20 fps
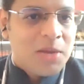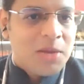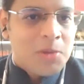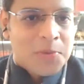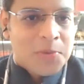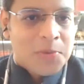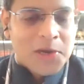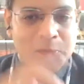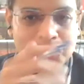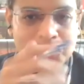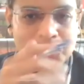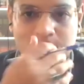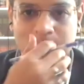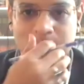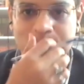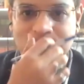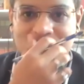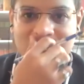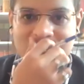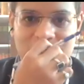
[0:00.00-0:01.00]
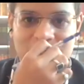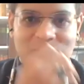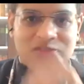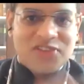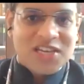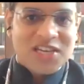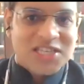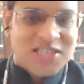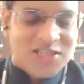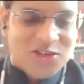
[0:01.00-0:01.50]
many people know that
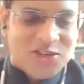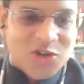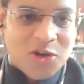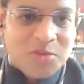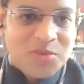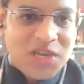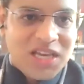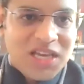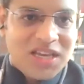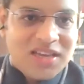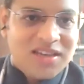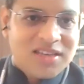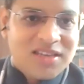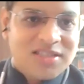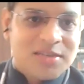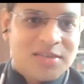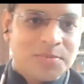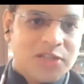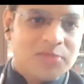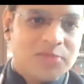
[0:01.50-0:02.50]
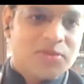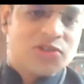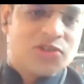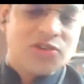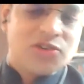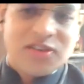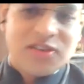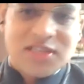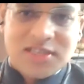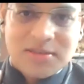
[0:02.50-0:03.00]
Professor Tommy is a Padma
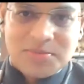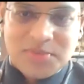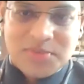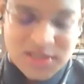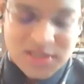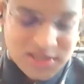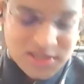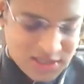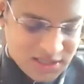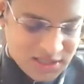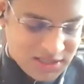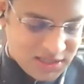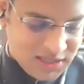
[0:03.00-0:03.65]
Shri recipient.